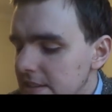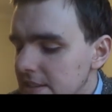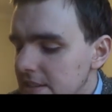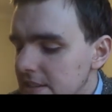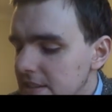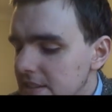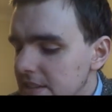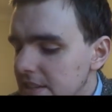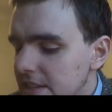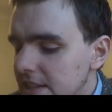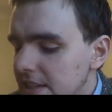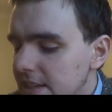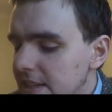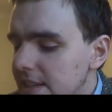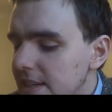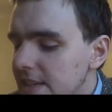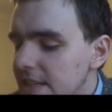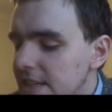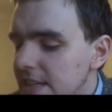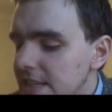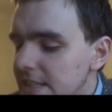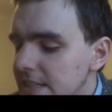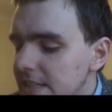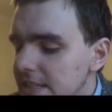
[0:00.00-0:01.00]
yeah,
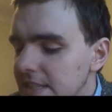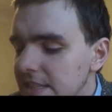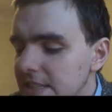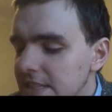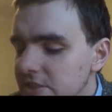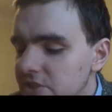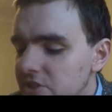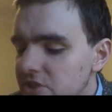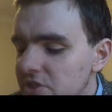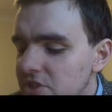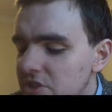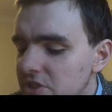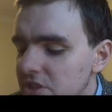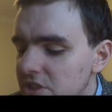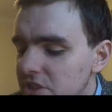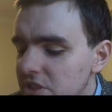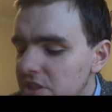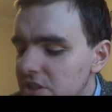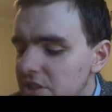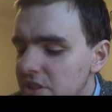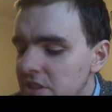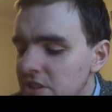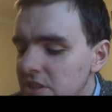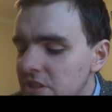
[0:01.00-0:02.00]
it's
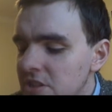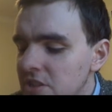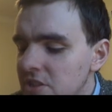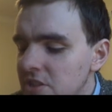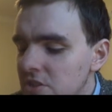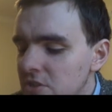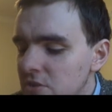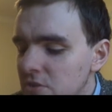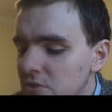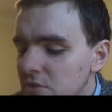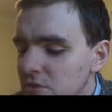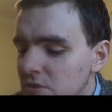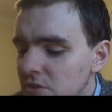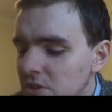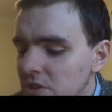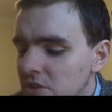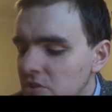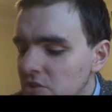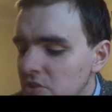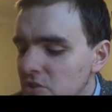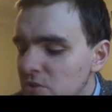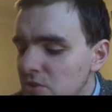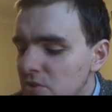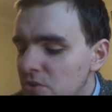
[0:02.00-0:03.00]
it, it's a good it's
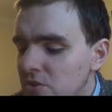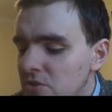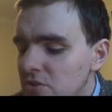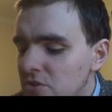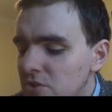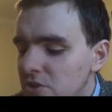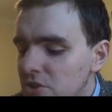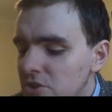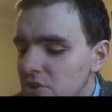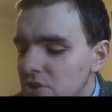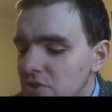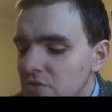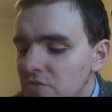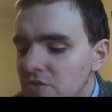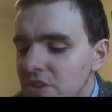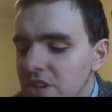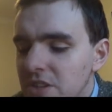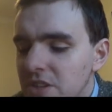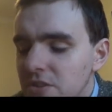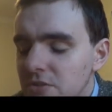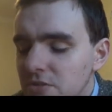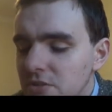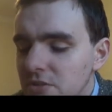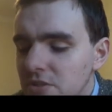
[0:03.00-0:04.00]
a good sort of
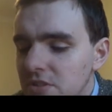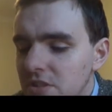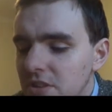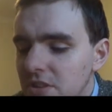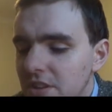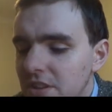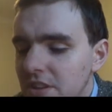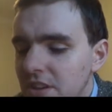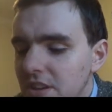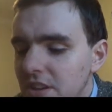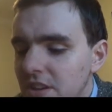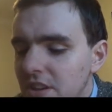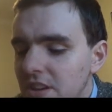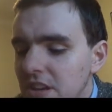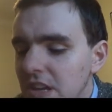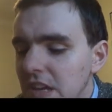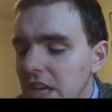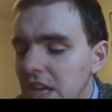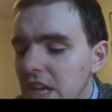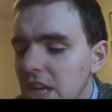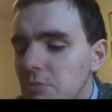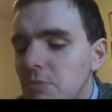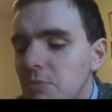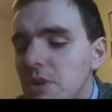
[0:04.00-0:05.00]
surreal
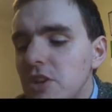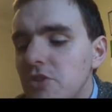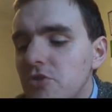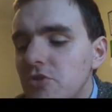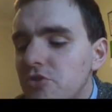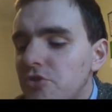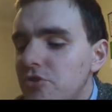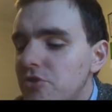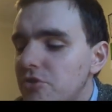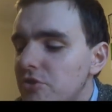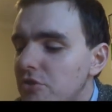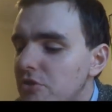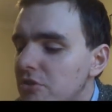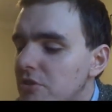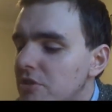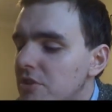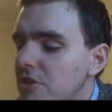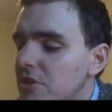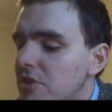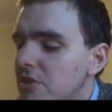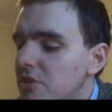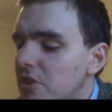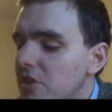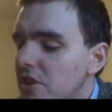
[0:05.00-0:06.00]
image
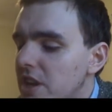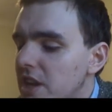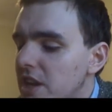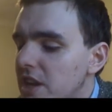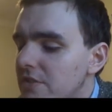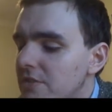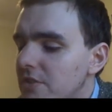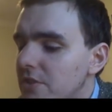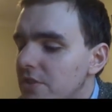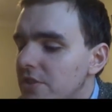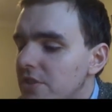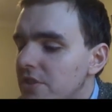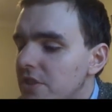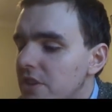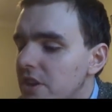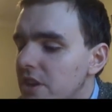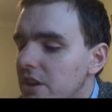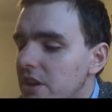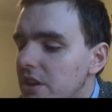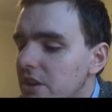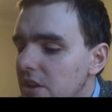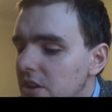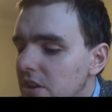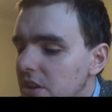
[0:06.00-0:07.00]
to have on
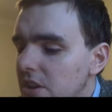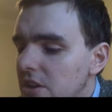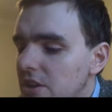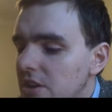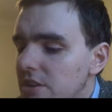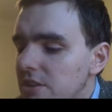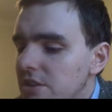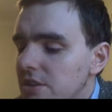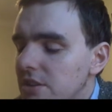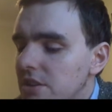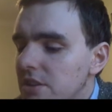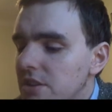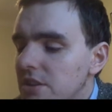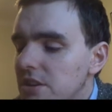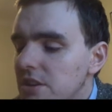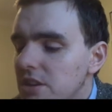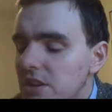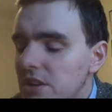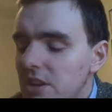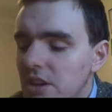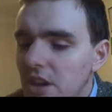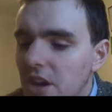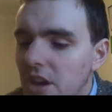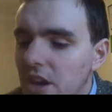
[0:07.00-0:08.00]
there.
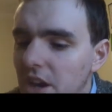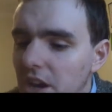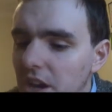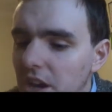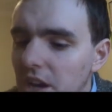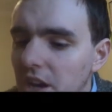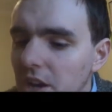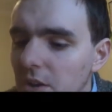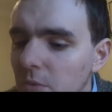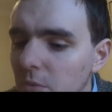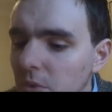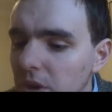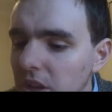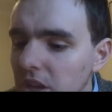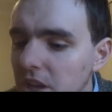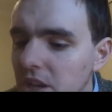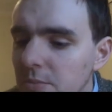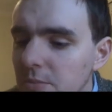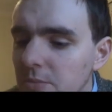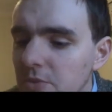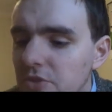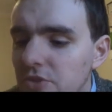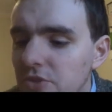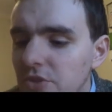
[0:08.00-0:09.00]
The uh, when it
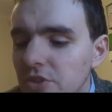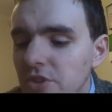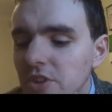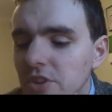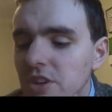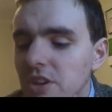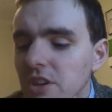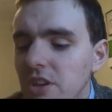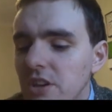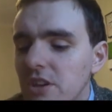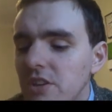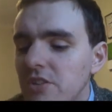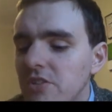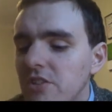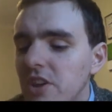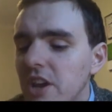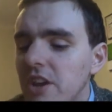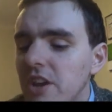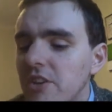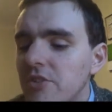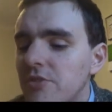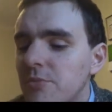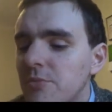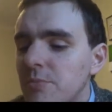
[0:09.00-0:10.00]
comes to the
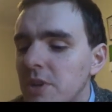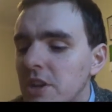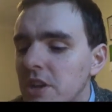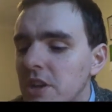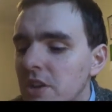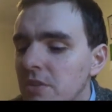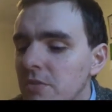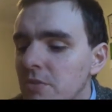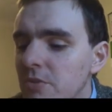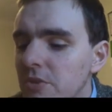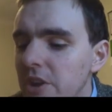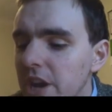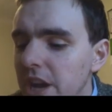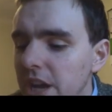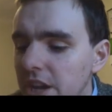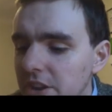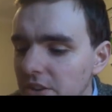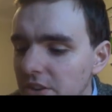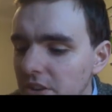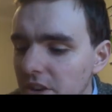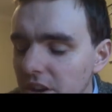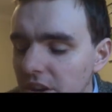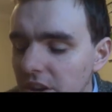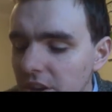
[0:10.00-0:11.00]
text being in red,
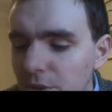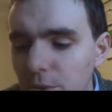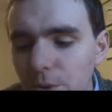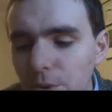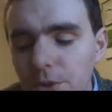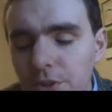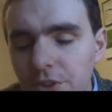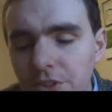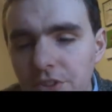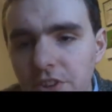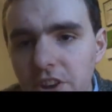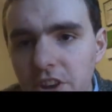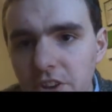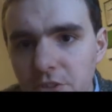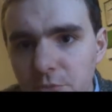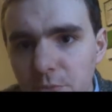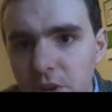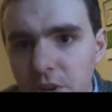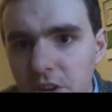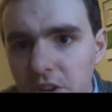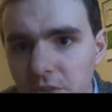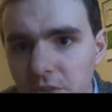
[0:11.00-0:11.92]
I thought the text being